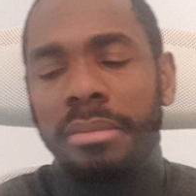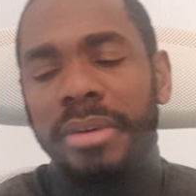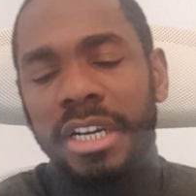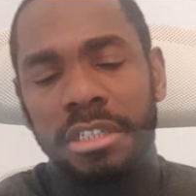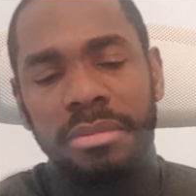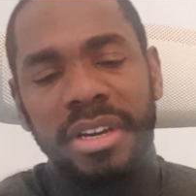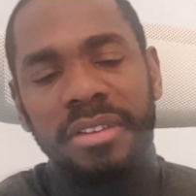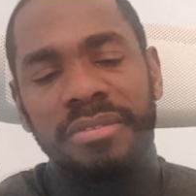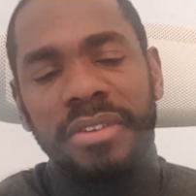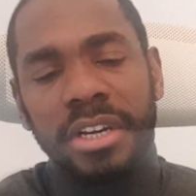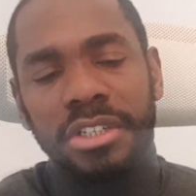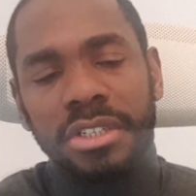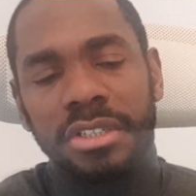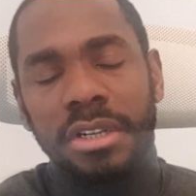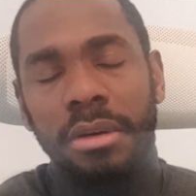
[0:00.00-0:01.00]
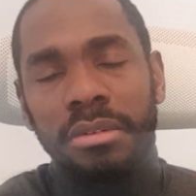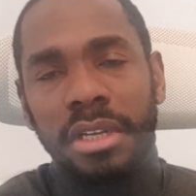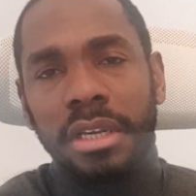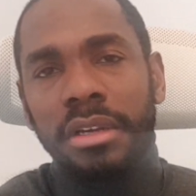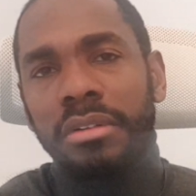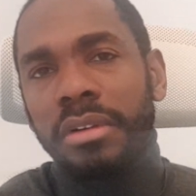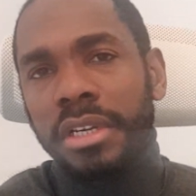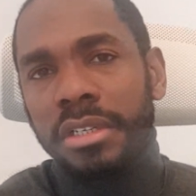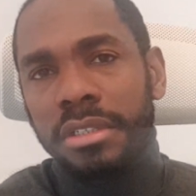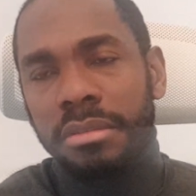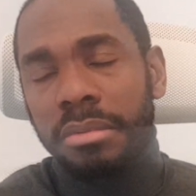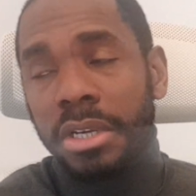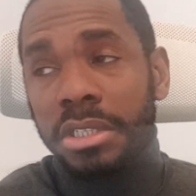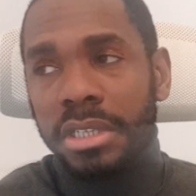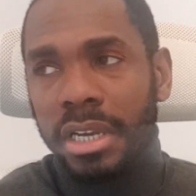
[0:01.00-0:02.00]
my infectious load increased
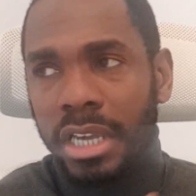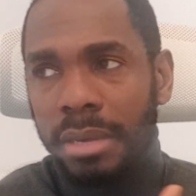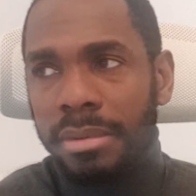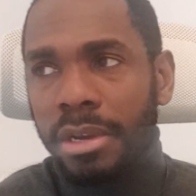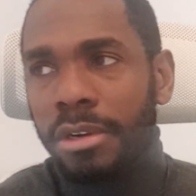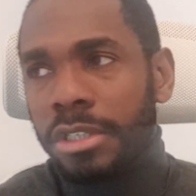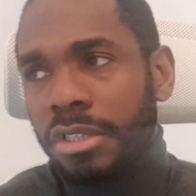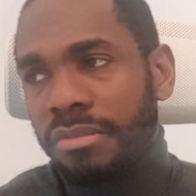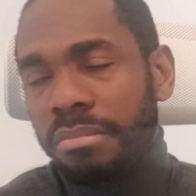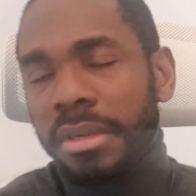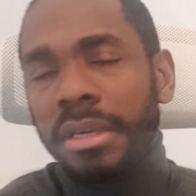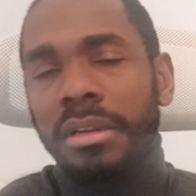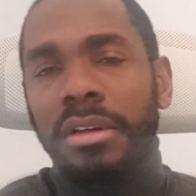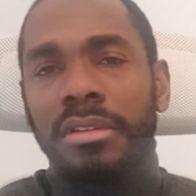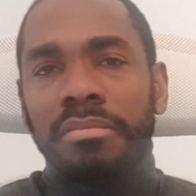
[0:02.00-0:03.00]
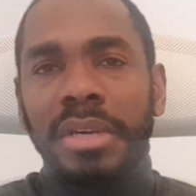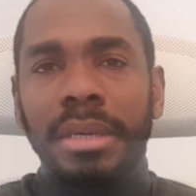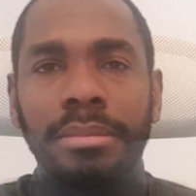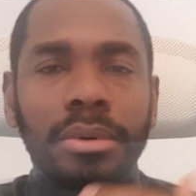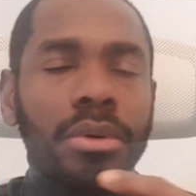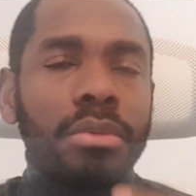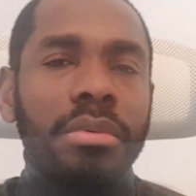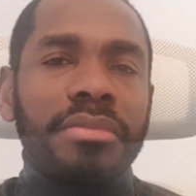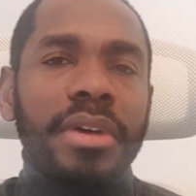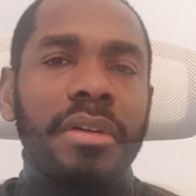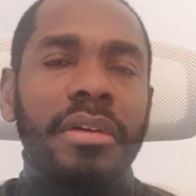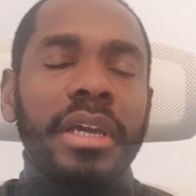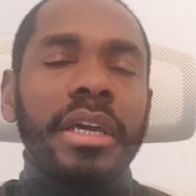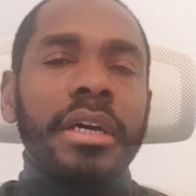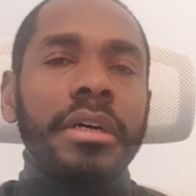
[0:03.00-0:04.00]
because I came across a lot of people who were
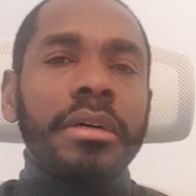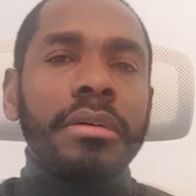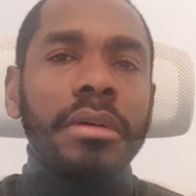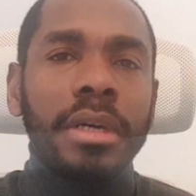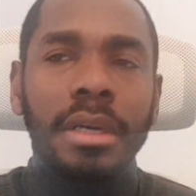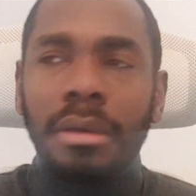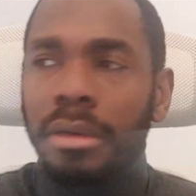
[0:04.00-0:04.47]
very ill,